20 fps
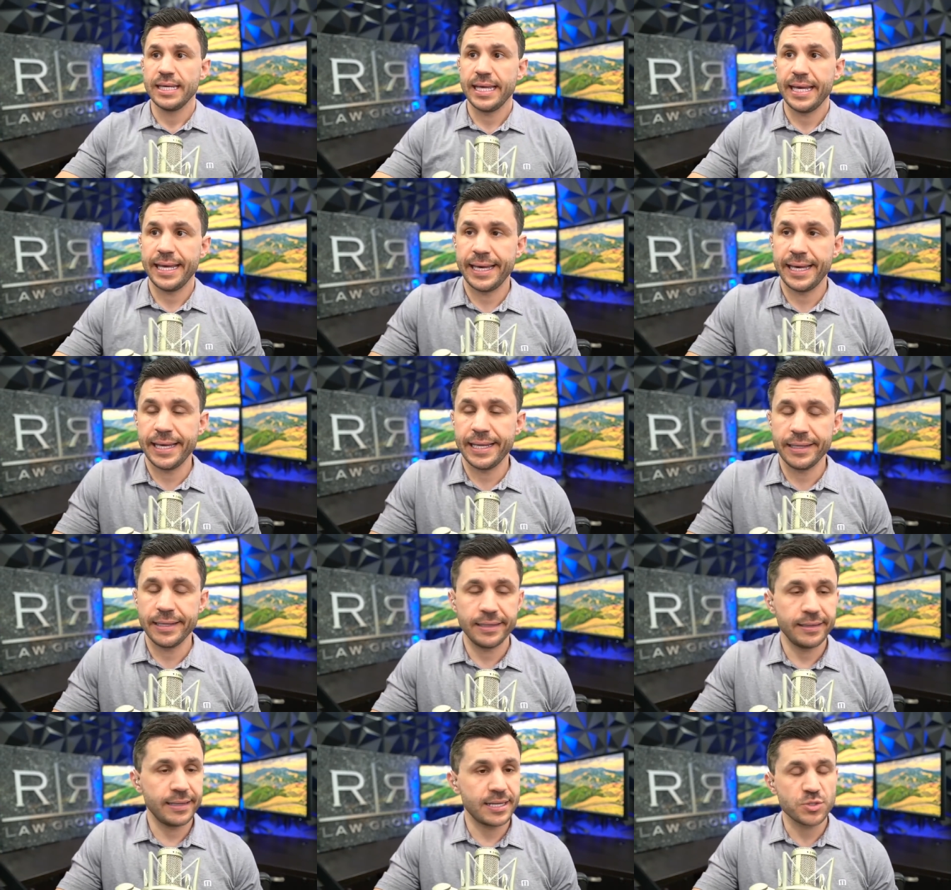
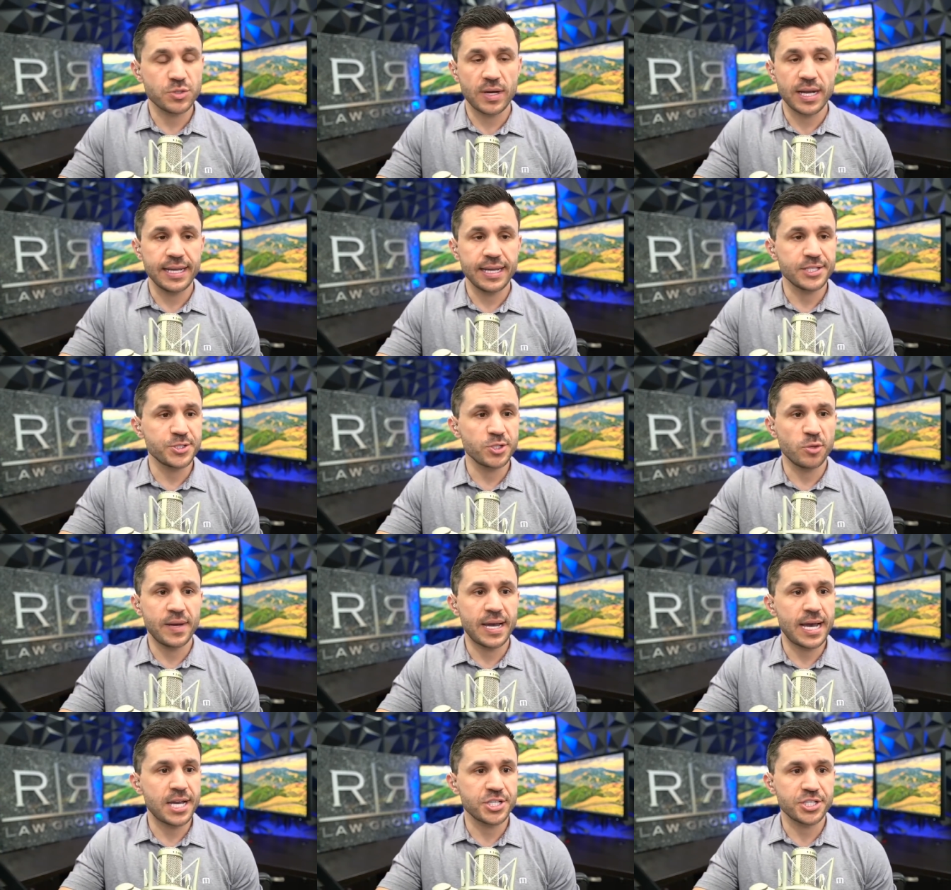And that's why I get so
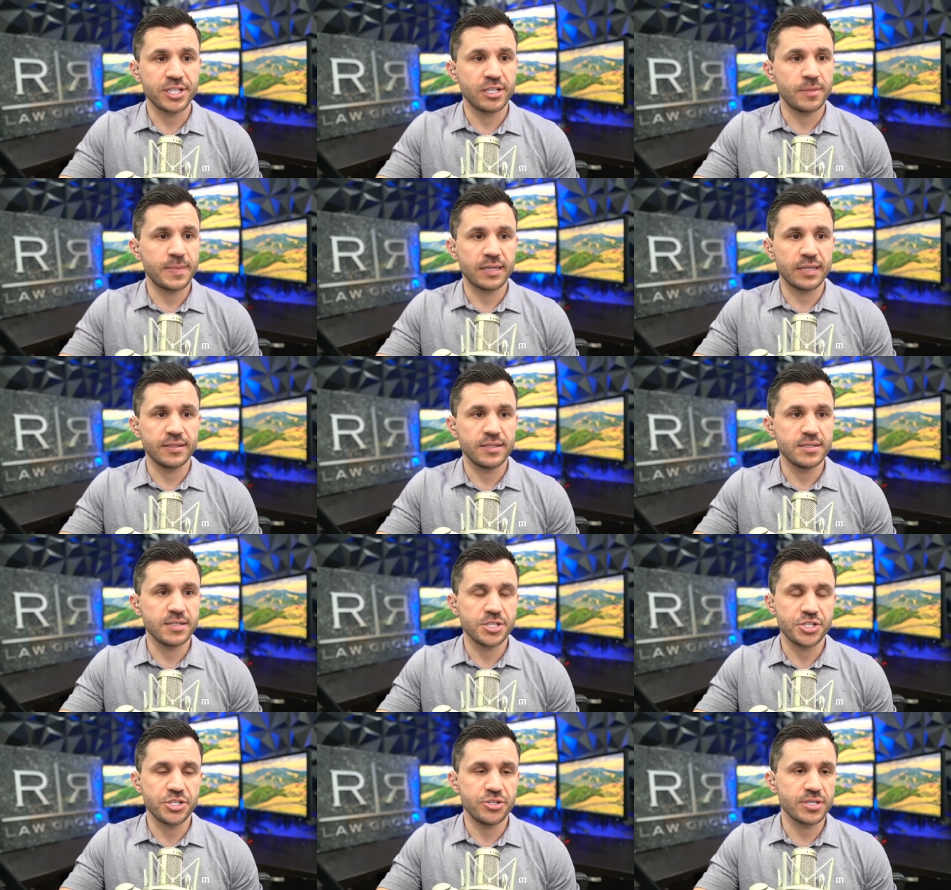passionate about these
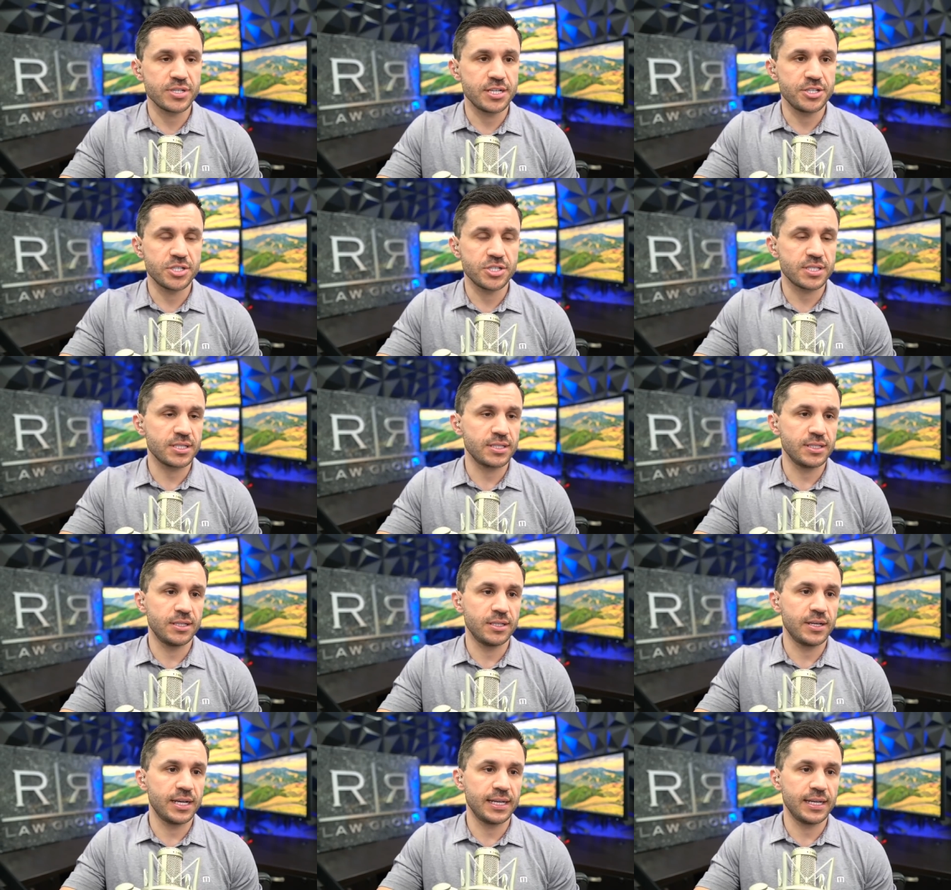issues. I just,
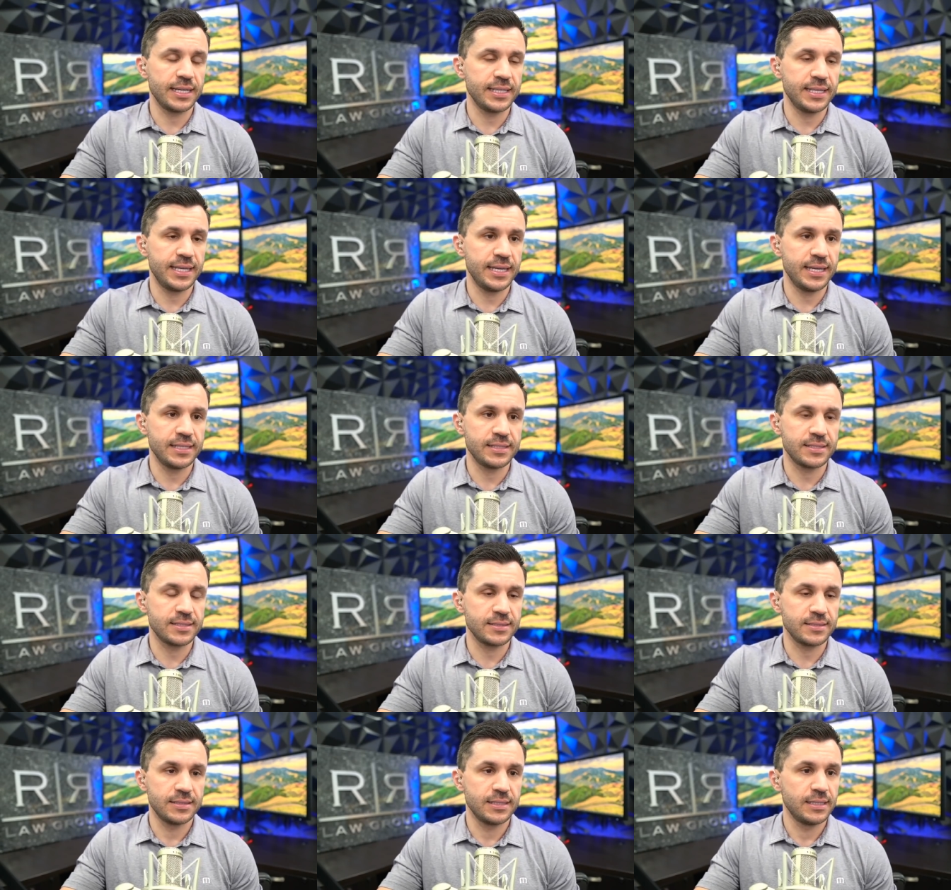you know, I can't.